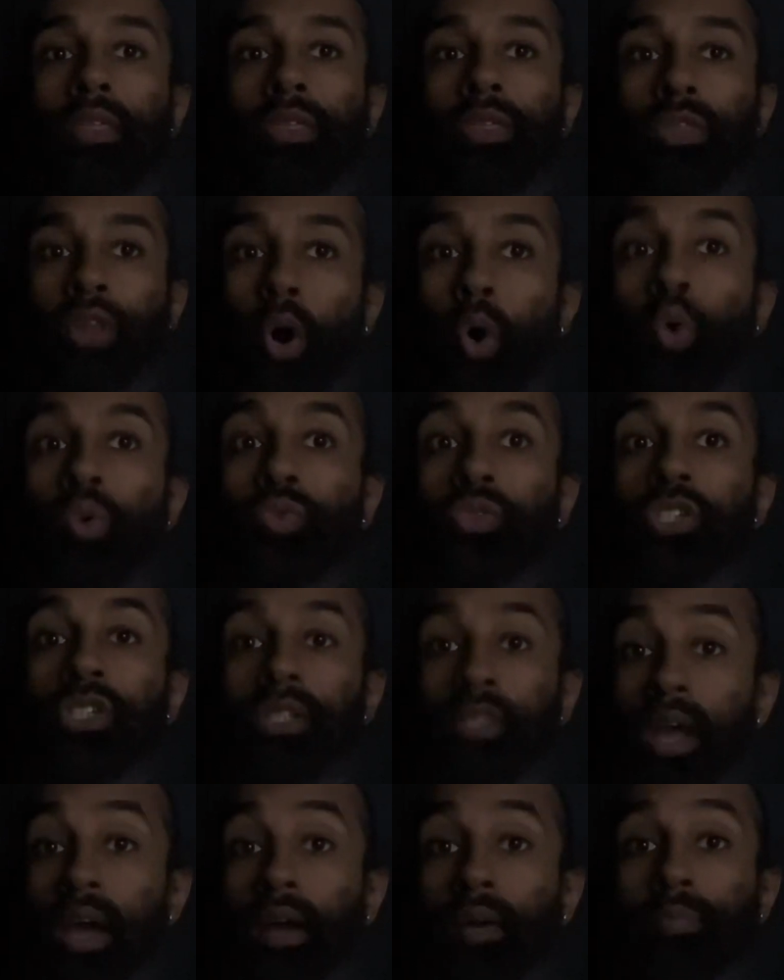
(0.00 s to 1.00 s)
those
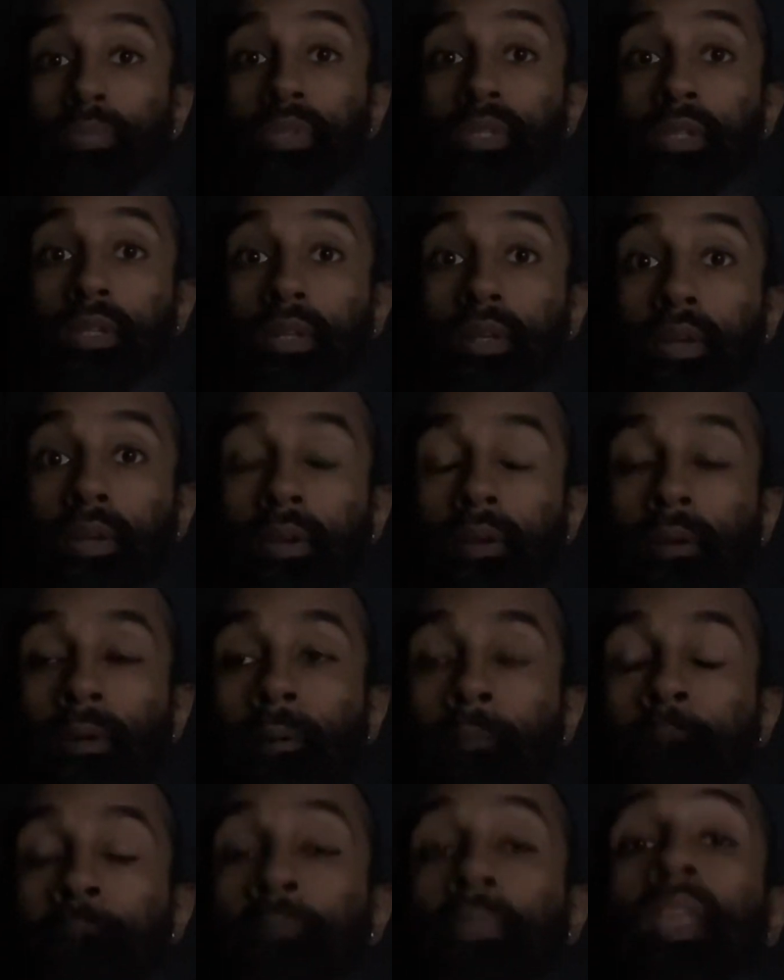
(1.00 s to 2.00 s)
steps.
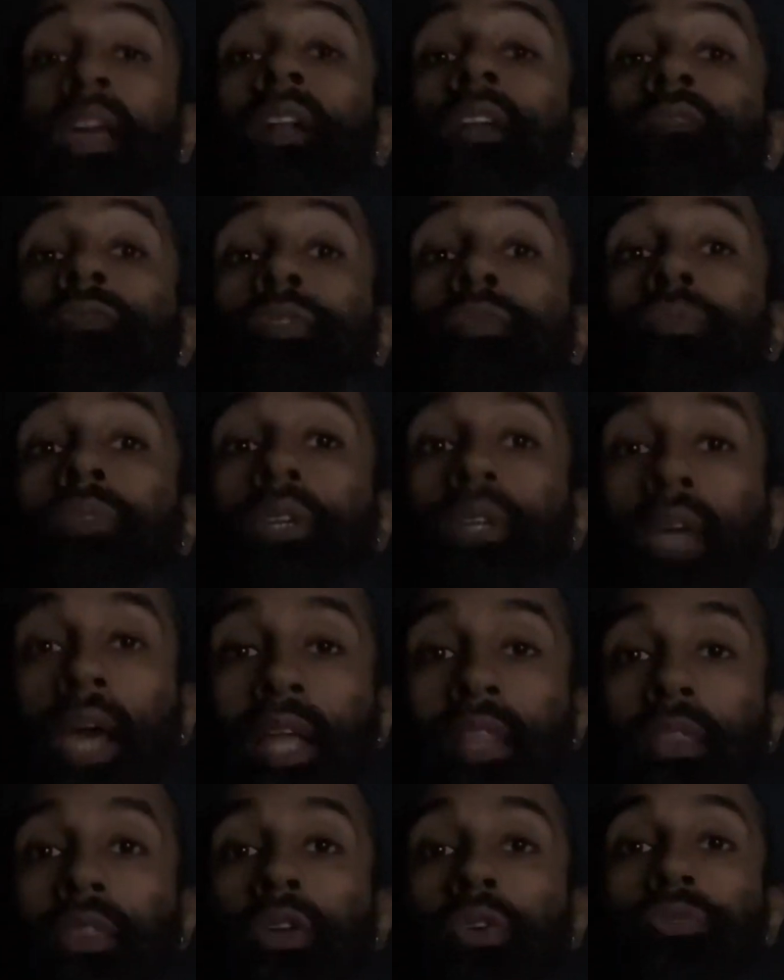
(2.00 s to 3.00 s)
And if you
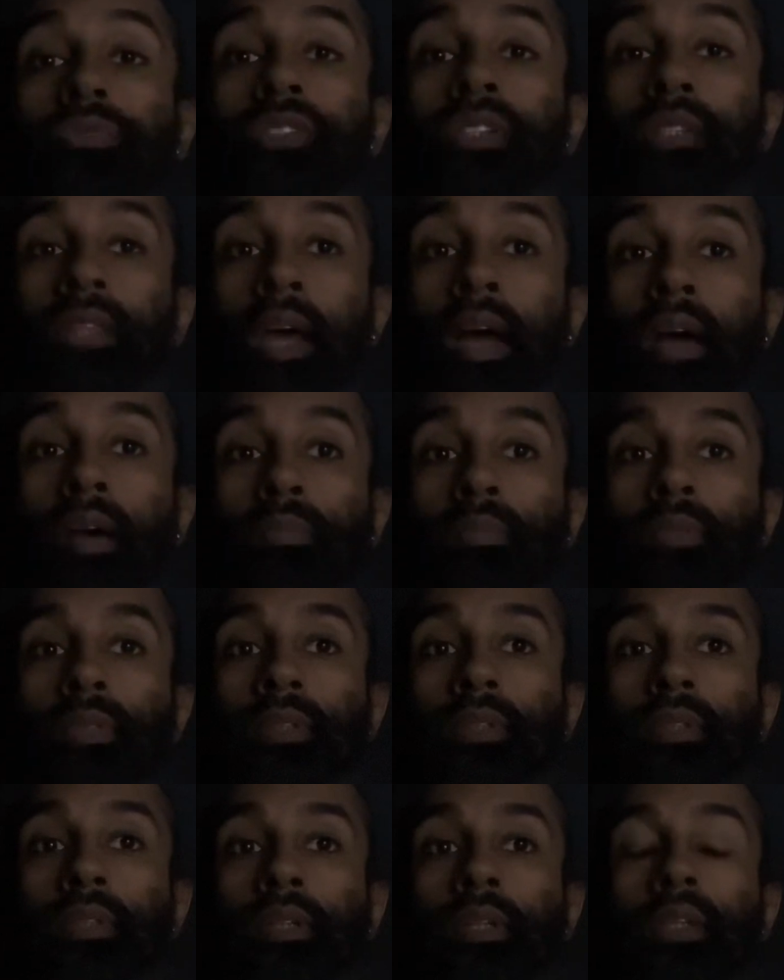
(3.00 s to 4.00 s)
get those
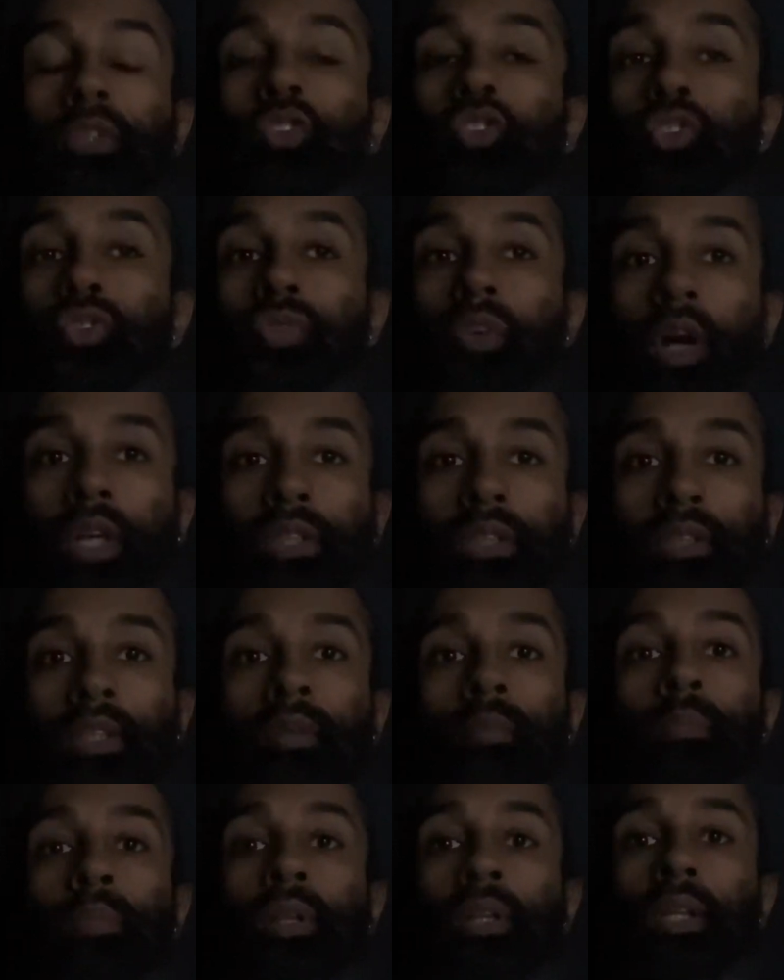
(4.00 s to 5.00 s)
steps, trust
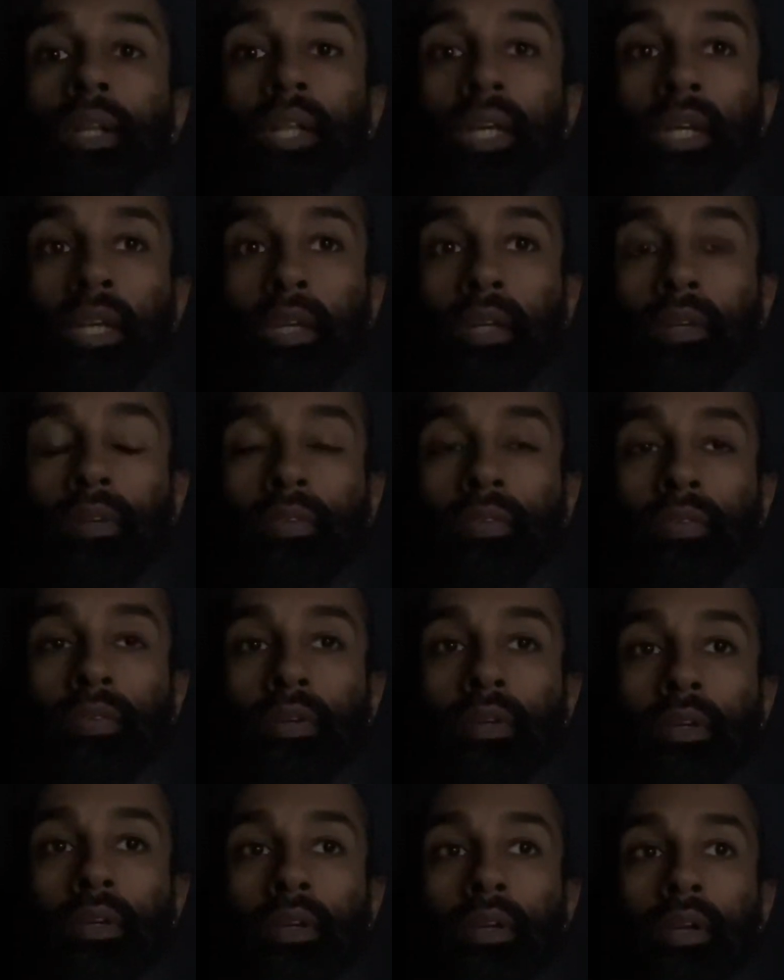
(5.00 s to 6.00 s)
and believe,
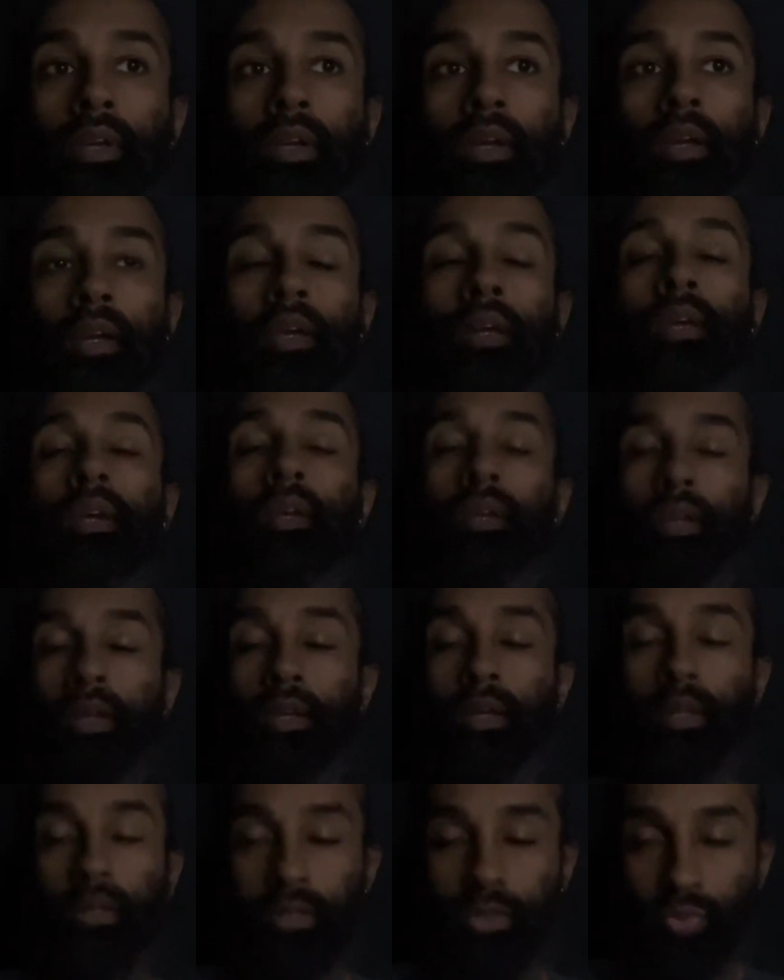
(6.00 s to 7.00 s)

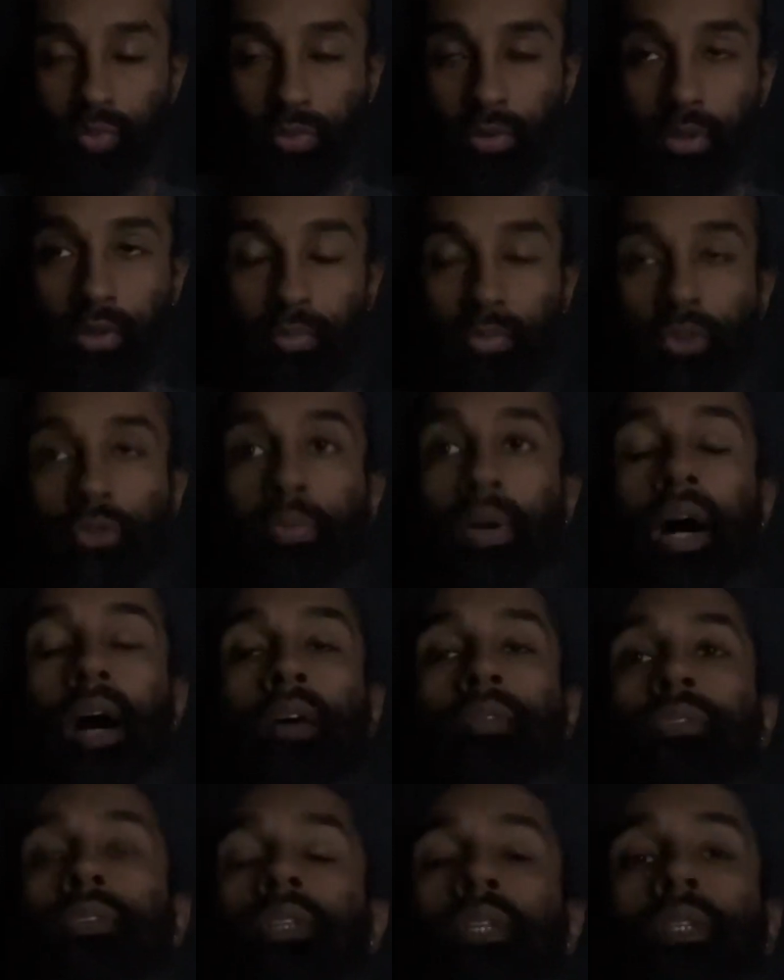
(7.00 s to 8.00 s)
it's one of the most
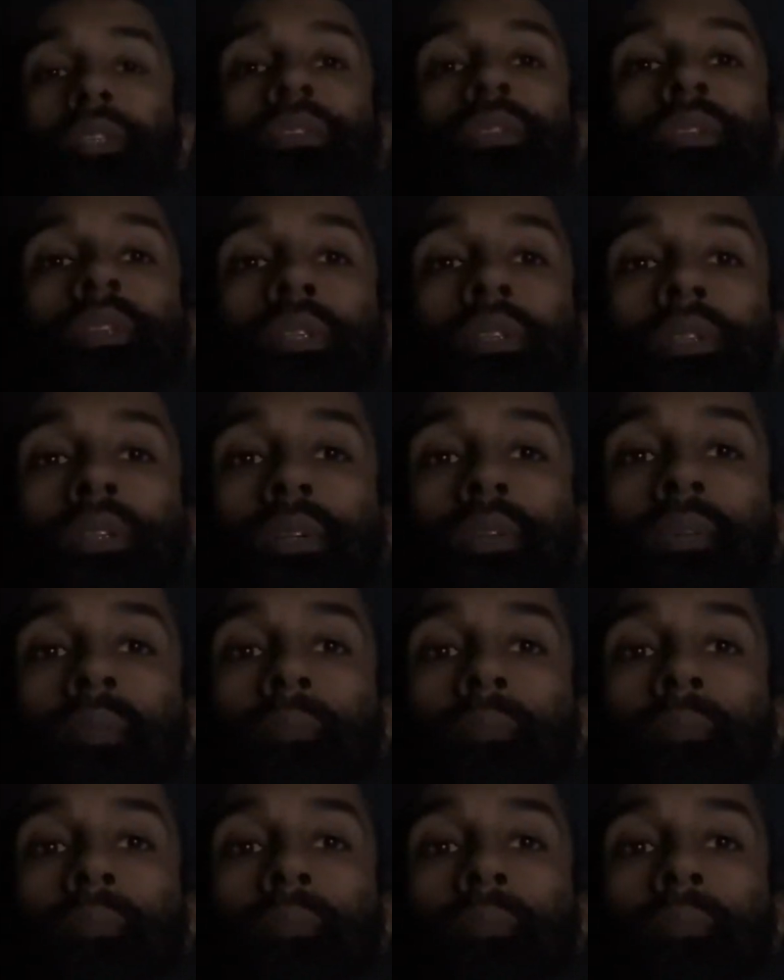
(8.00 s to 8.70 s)
powerful things you can do.